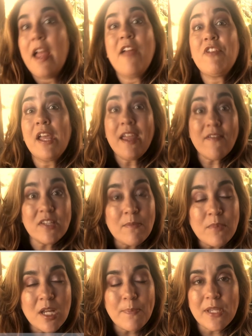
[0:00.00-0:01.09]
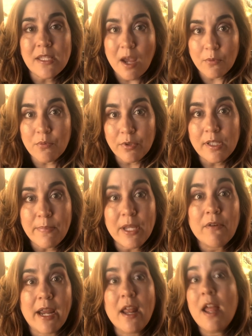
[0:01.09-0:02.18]
If you can give us some tips, that would really be
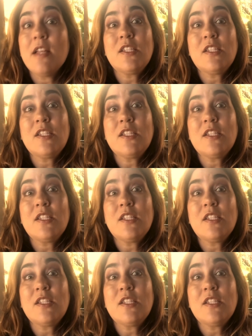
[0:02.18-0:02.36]
great.